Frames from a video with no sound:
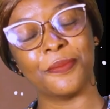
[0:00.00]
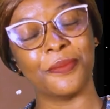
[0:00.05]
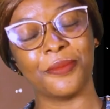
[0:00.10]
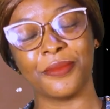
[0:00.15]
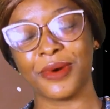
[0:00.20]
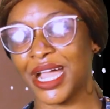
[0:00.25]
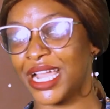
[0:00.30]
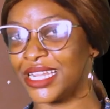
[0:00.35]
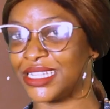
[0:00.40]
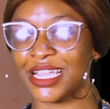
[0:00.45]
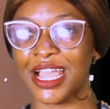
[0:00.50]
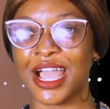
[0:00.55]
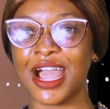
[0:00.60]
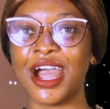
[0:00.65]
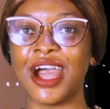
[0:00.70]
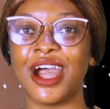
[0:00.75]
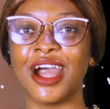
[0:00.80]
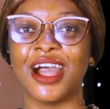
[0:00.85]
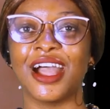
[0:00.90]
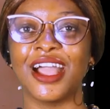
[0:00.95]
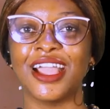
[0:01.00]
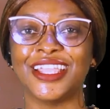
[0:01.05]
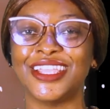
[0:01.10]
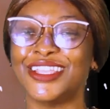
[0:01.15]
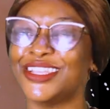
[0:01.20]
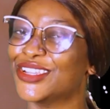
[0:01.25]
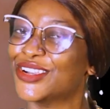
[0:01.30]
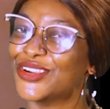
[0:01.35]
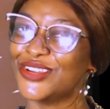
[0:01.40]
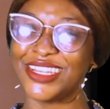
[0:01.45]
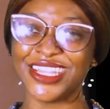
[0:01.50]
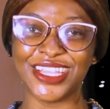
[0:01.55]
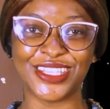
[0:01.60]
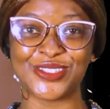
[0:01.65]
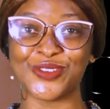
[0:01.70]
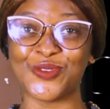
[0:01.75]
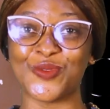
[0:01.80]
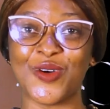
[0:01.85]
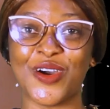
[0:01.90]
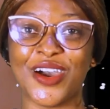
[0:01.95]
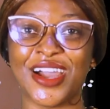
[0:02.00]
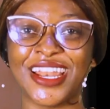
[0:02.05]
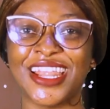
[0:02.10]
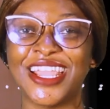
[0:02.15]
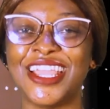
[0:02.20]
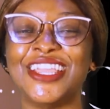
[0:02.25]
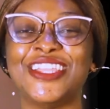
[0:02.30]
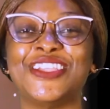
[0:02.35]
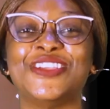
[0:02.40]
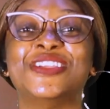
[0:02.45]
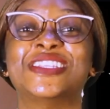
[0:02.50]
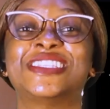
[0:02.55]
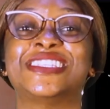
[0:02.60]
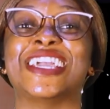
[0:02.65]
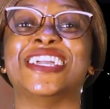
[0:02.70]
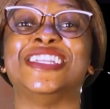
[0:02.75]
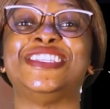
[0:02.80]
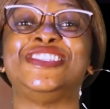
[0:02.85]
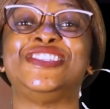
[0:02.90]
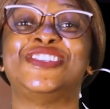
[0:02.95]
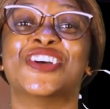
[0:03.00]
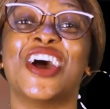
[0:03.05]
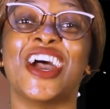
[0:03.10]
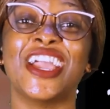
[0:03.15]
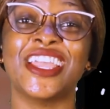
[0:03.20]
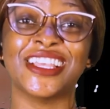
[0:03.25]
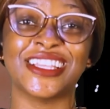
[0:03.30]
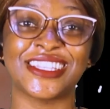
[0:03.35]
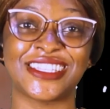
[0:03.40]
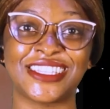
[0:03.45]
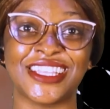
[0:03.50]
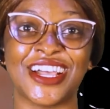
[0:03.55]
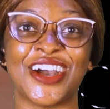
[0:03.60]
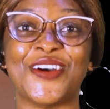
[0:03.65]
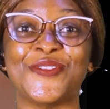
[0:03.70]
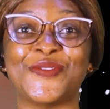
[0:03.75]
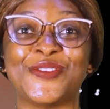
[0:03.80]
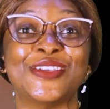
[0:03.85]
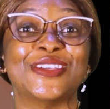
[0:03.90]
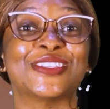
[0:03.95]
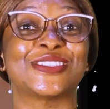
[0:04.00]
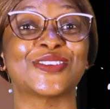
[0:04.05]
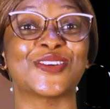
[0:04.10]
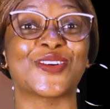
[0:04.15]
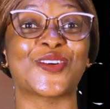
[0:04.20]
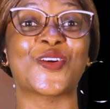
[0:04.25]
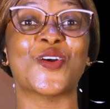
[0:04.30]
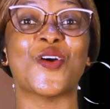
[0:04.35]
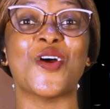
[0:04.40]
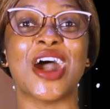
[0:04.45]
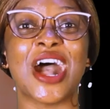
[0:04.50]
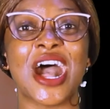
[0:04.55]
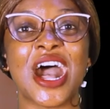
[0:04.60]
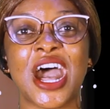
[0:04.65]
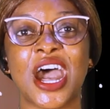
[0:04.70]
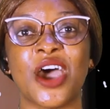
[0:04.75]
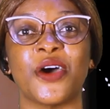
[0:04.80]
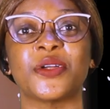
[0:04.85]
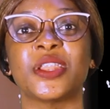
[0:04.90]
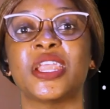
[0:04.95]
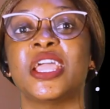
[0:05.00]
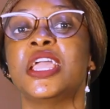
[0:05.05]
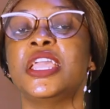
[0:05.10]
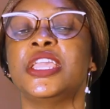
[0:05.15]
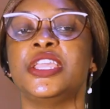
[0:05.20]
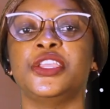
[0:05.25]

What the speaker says: My dear, you need to what? You need to enjoy yourself. You need to go out.